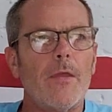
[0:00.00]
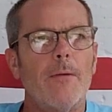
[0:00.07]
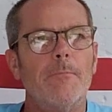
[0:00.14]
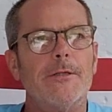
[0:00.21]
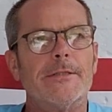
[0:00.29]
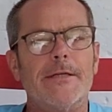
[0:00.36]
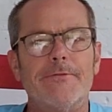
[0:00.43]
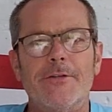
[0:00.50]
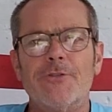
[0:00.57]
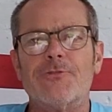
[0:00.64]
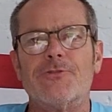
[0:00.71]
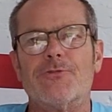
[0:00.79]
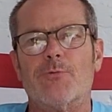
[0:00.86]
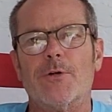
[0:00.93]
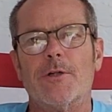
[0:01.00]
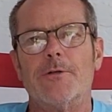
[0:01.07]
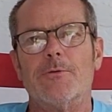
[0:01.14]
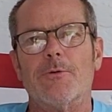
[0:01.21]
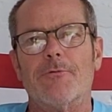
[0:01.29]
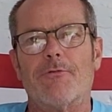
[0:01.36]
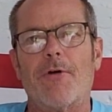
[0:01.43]
But this is really
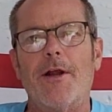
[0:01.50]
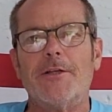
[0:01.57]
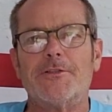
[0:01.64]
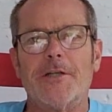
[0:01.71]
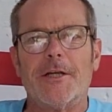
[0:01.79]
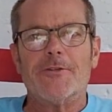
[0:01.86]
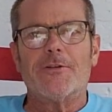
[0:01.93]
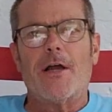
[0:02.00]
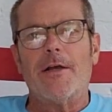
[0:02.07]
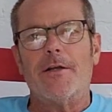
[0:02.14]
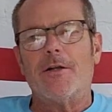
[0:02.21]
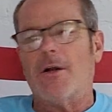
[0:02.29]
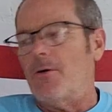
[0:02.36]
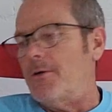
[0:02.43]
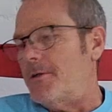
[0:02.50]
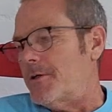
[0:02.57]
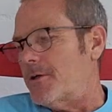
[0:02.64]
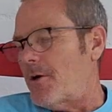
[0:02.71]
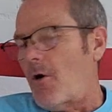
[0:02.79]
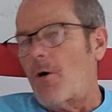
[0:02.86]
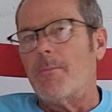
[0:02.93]
refreshing. It's, the
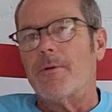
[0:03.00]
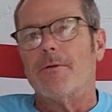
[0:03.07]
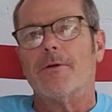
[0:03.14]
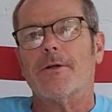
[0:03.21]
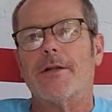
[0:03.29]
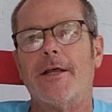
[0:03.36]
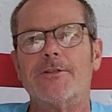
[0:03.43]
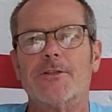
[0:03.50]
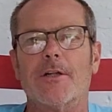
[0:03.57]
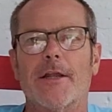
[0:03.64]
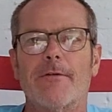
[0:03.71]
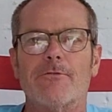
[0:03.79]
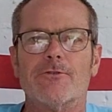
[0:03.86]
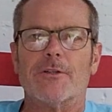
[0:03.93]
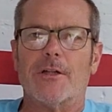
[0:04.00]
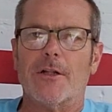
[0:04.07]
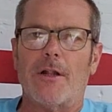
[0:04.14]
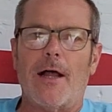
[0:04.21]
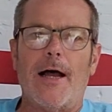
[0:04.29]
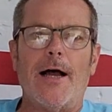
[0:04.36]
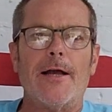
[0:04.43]
carbonation level is a
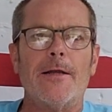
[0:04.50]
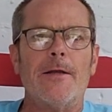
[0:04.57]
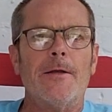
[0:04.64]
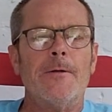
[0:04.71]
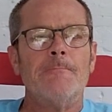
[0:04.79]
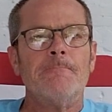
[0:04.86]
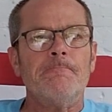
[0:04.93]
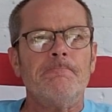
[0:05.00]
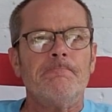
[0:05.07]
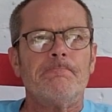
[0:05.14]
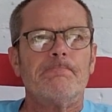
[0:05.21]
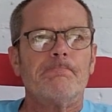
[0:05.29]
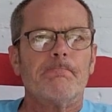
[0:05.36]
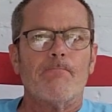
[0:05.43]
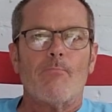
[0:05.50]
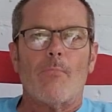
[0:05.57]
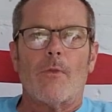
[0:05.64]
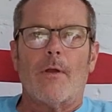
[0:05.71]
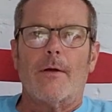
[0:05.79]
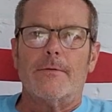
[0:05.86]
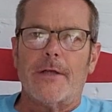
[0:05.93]
little high.
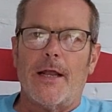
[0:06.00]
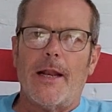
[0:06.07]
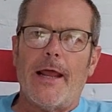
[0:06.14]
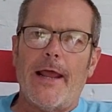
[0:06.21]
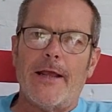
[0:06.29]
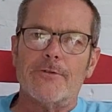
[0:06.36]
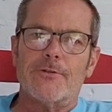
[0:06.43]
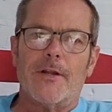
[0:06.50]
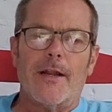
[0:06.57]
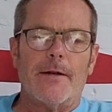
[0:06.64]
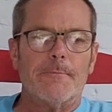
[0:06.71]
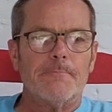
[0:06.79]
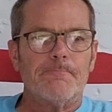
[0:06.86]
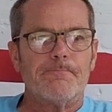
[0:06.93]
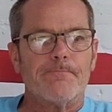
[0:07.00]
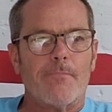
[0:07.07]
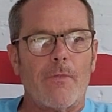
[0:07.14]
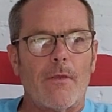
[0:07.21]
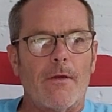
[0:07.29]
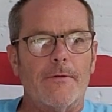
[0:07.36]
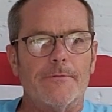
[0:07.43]
Kind of adds to that
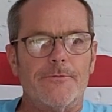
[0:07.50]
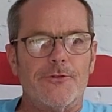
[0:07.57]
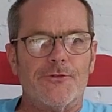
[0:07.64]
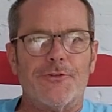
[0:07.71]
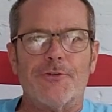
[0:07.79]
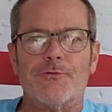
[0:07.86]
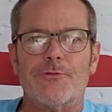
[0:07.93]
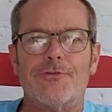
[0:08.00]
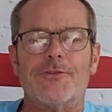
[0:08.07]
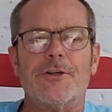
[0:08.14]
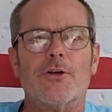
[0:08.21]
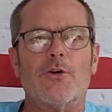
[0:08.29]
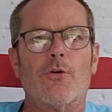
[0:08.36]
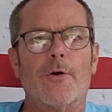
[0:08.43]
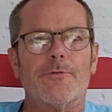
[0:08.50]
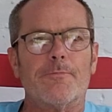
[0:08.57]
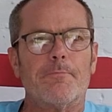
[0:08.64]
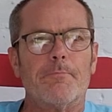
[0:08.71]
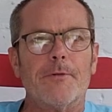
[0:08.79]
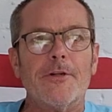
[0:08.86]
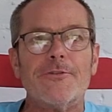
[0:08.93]
citrusy
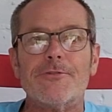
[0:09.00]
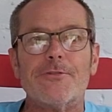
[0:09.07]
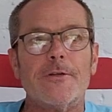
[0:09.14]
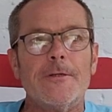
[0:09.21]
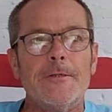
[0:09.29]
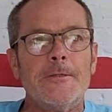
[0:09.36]
crispness.